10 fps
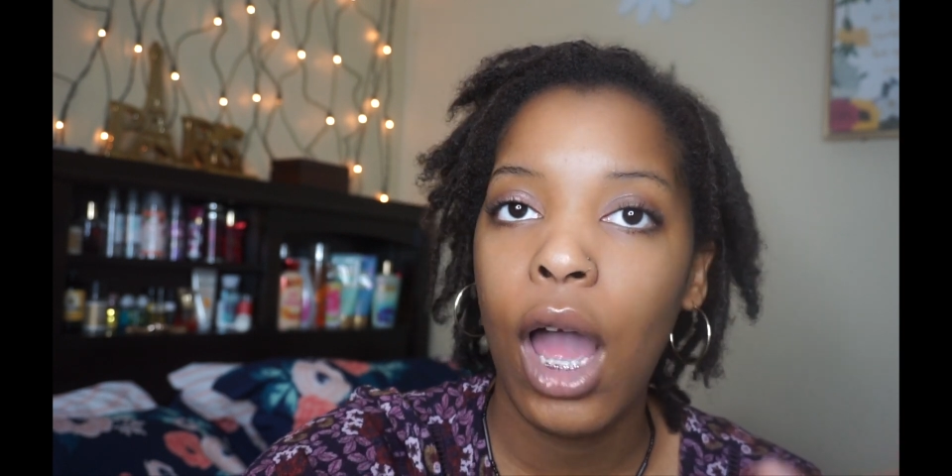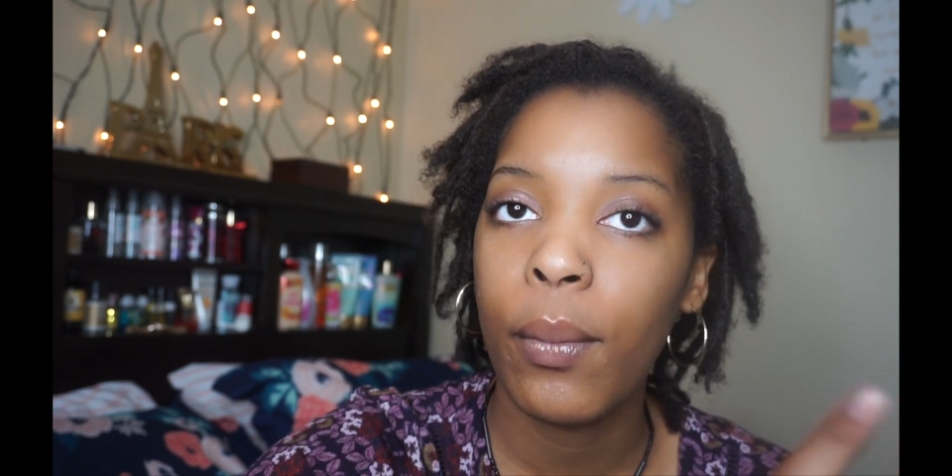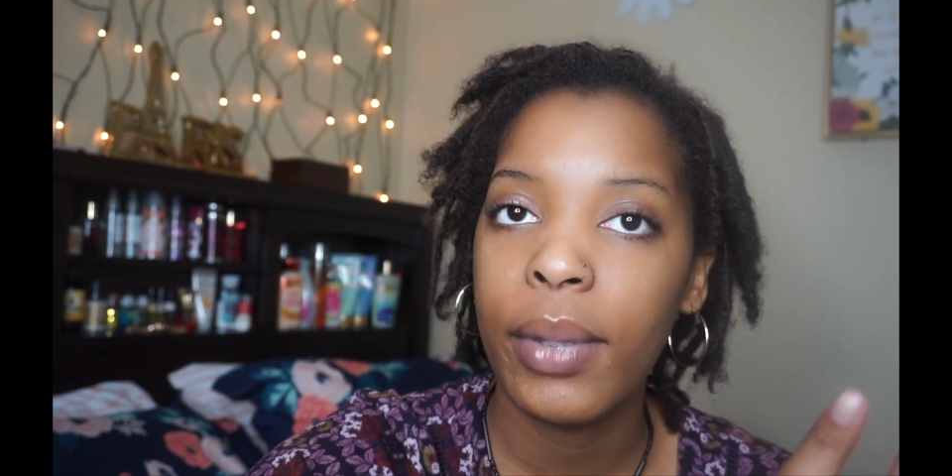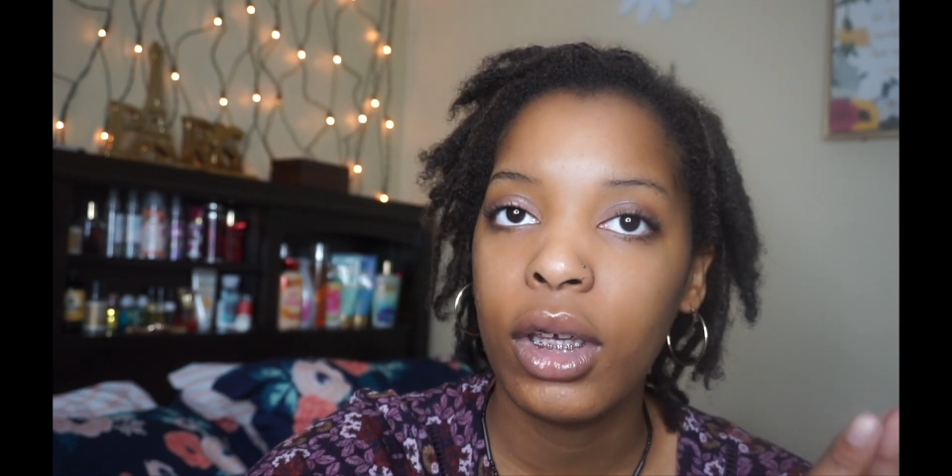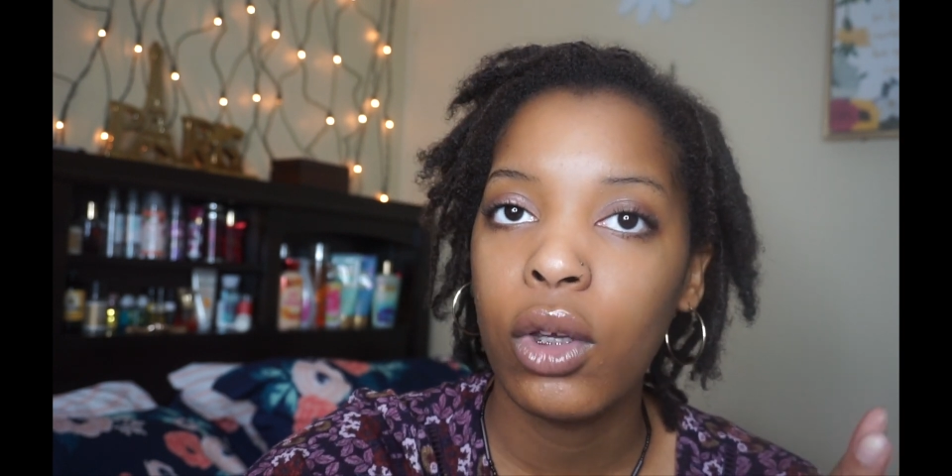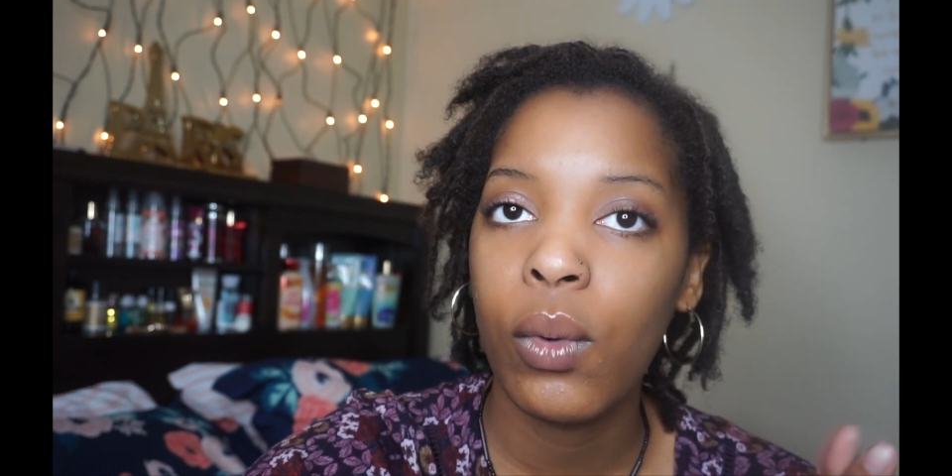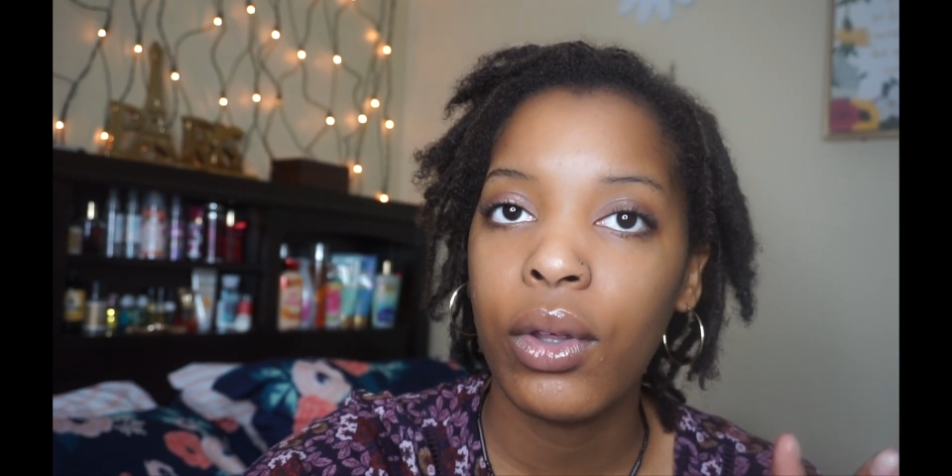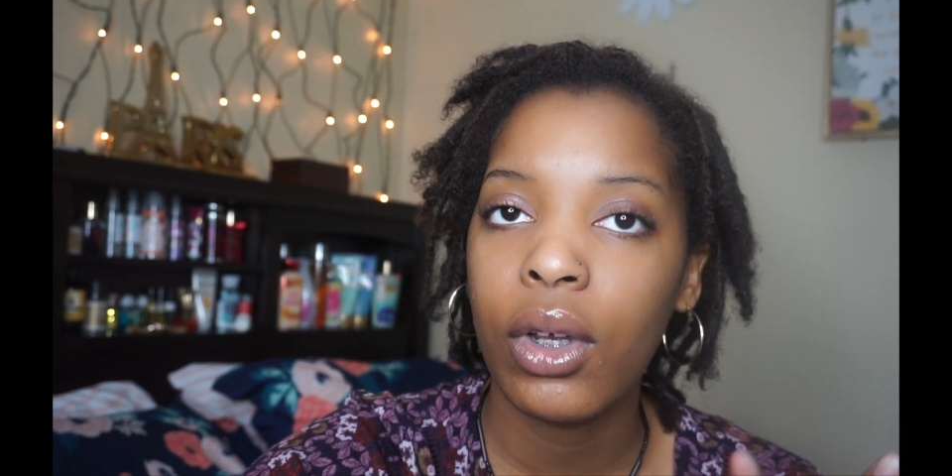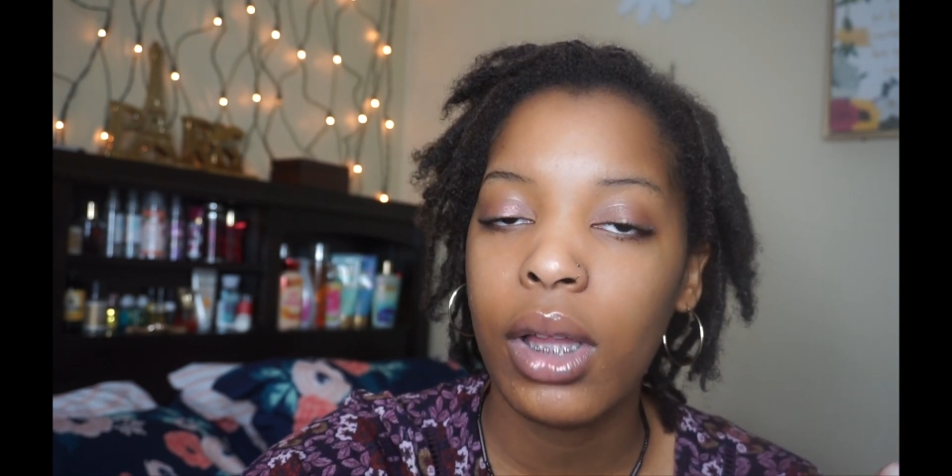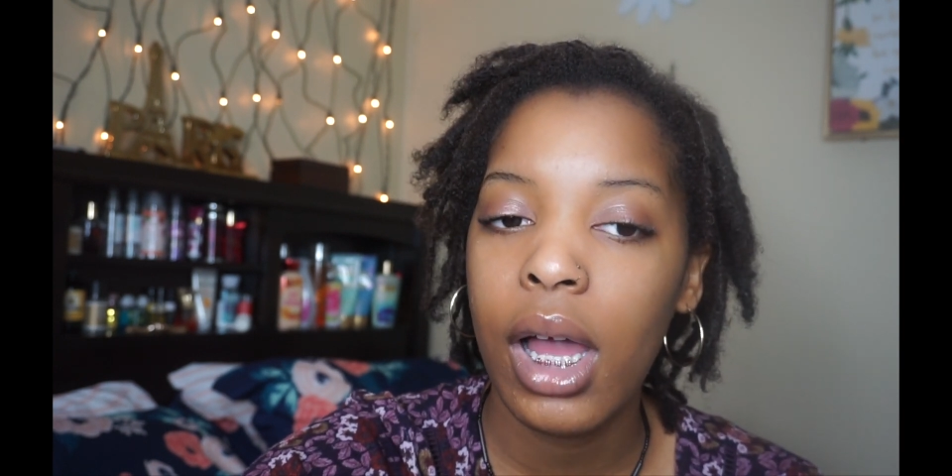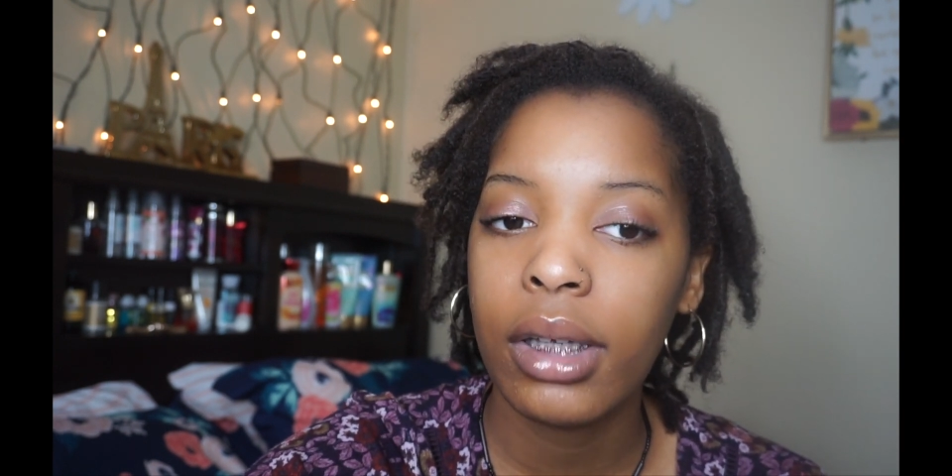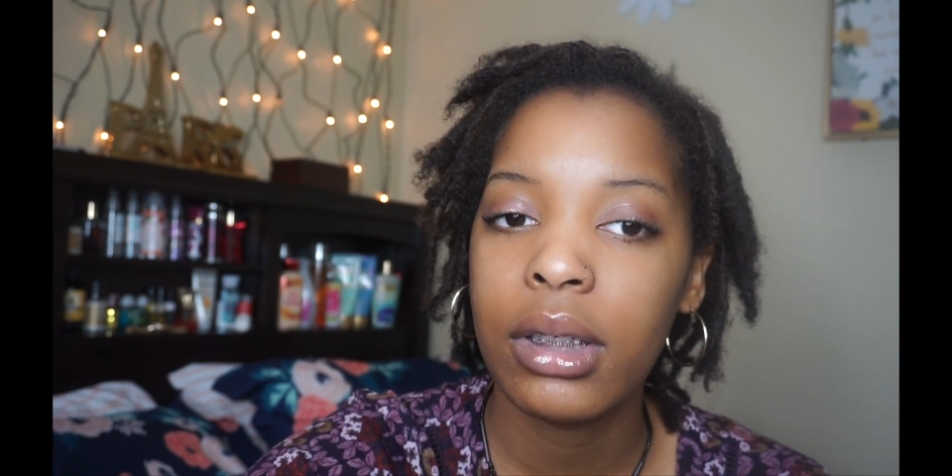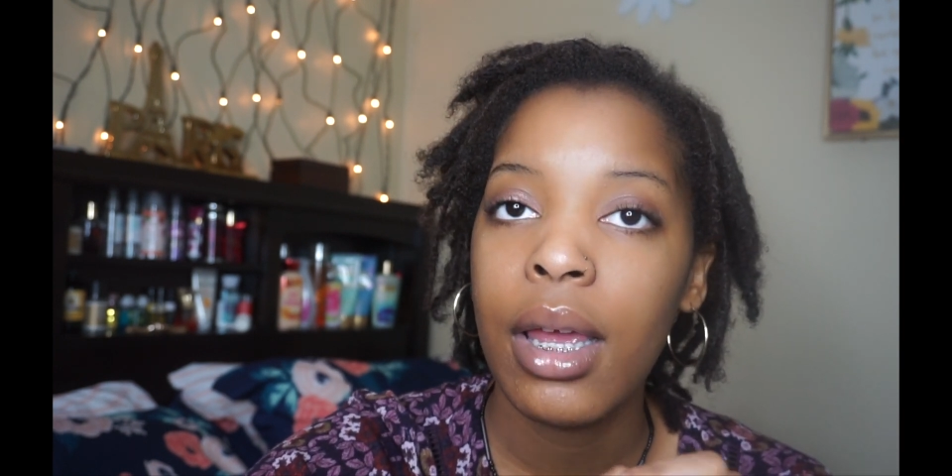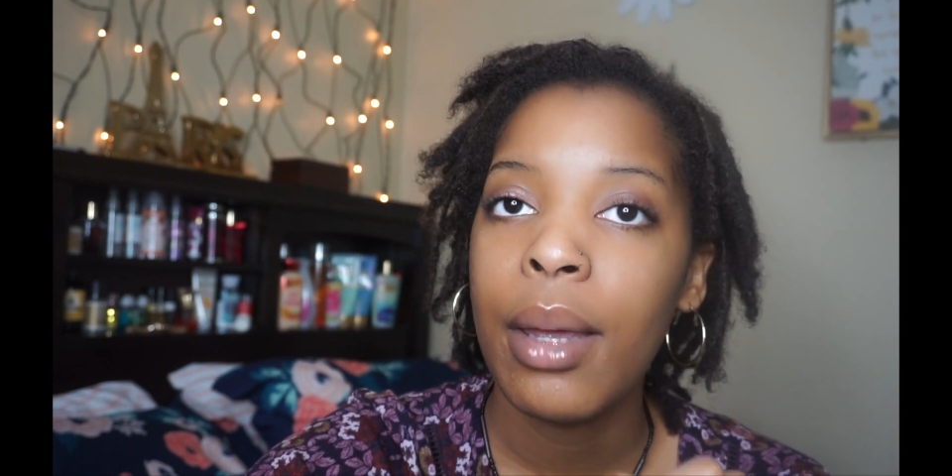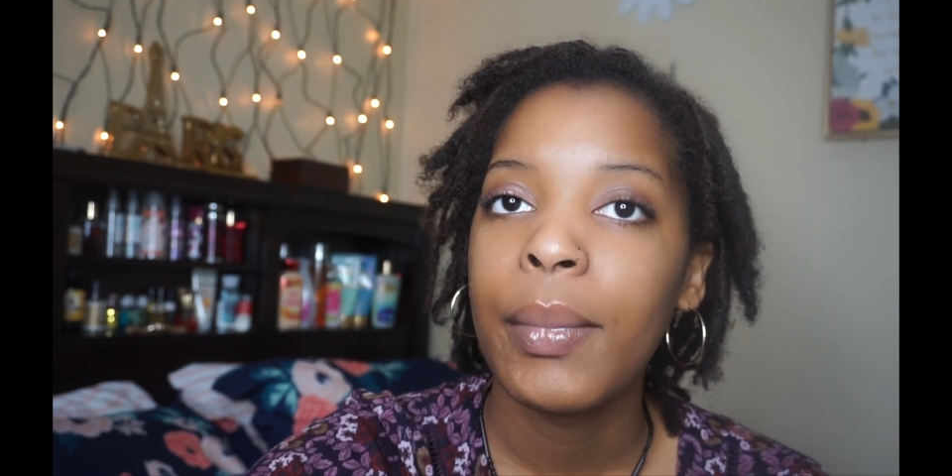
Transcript: how big you want your locks